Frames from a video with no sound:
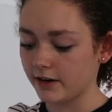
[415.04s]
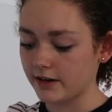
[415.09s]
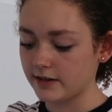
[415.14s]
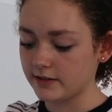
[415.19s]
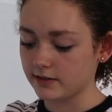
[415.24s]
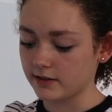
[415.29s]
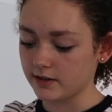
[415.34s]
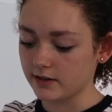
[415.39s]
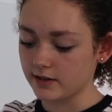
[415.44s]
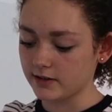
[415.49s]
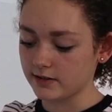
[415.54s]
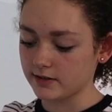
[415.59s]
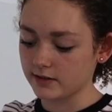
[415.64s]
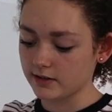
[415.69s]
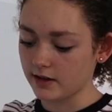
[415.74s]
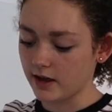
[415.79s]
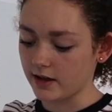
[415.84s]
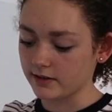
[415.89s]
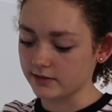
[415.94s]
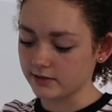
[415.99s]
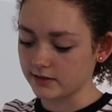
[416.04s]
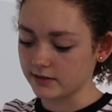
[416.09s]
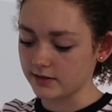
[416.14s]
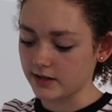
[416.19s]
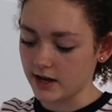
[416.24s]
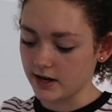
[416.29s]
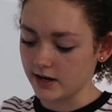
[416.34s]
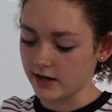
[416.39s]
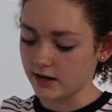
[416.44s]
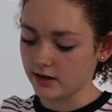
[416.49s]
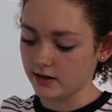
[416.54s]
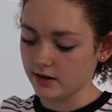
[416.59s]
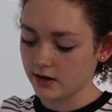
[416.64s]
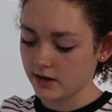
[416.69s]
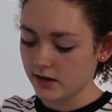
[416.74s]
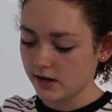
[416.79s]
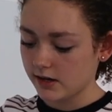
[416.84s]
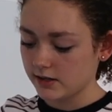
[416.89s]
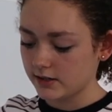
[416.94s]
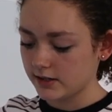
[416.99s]
Reese has decided
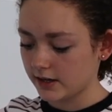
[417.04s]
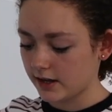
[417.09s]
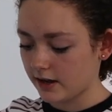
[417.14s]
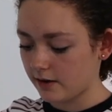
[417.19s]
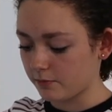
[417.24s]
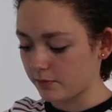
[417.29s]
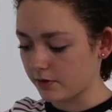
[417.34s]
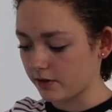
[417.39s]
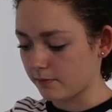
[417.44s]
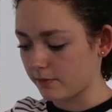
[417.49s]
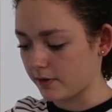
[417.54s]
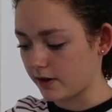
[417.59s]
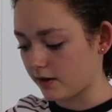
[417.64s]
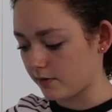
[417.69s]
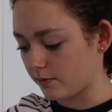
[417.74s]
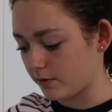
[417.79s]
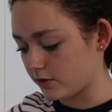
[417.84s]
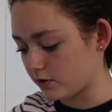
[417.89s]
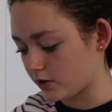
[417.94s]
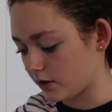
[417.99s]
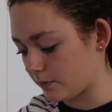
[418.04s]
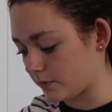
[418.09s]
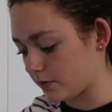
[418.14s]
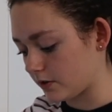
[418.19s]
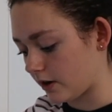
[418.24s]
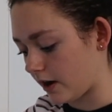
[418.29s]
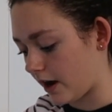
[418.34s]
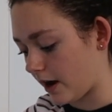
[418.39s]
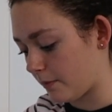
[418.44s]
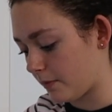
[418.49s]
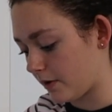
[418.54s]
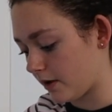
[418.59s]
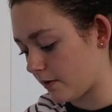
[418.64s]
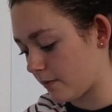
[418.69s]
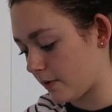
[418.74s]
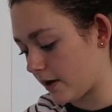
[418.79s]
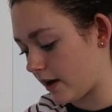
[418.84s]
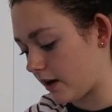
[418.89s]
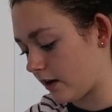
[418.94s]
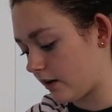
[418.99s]
to come with me, which I'm so happy
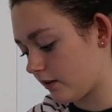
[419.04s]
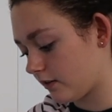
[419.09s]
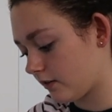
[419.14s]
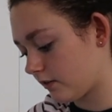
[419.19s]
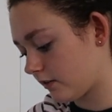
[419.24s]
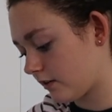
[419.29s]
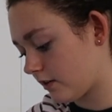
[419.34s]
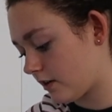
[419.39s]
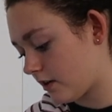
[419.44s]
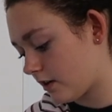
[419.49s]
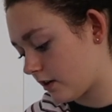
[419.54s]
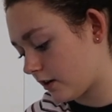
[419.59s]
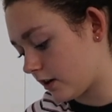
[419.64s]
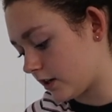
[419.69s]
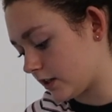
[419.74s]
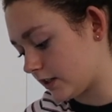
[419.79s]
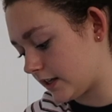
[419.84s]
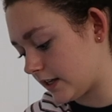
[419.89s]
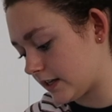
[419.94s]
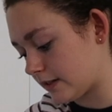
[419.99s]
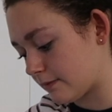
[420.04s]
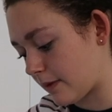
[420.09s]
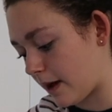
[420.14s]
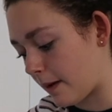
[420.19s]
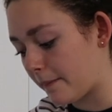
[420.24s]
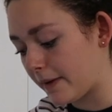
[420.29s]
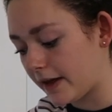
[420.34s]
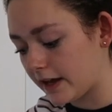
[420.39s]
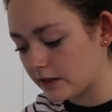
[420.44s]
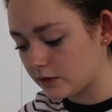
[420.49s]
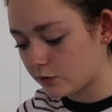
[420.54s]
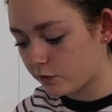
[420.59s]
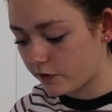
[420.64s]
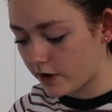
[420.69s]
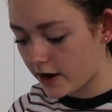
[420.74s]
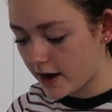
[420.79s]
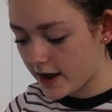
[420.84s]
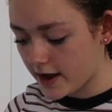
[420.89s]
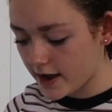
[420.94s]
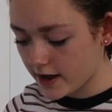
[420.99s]
about, because he's my best
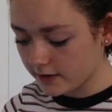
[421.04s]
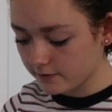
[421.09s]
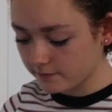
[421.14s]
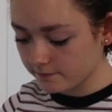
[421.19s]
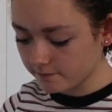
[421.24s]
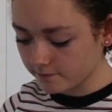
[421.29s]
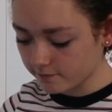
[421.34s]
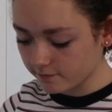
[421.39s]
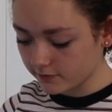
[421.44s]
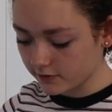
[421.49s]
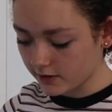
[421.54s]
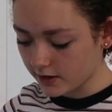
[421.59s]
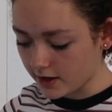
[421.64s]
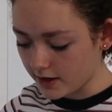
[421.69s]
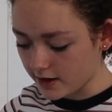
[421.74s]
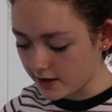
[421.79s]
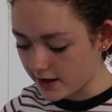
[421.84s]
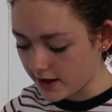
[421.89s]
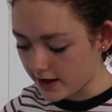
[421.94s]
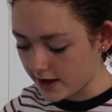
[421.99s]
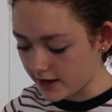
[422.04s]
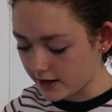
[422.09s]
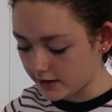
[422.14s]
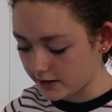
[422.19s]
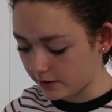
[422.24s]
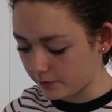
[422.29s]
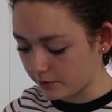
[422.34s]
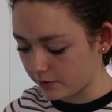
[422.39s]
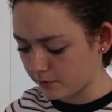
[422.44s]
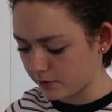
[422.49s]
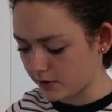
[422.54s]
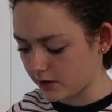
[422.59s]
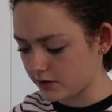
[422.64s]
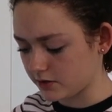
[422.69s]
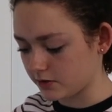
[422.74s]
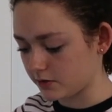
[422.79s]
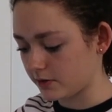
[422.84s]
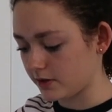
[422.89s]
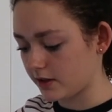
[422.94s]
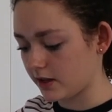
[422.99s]
friend and I wouldn't want to
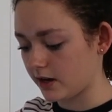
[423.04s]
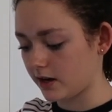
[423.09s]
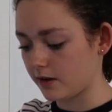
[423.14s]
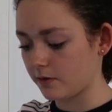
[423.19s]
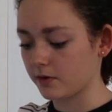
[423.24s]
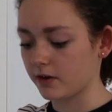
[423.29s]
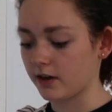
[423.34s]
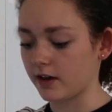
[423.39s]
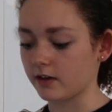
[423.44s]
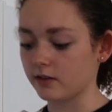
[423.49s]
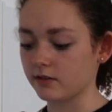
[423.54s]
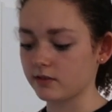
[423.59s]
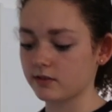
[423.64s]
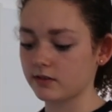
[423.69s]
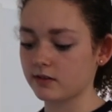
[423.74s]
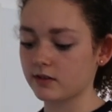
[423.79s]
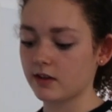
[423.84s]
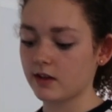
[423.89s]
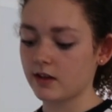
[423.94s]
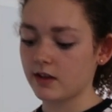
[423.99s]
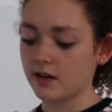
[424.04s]
do it with anyone else.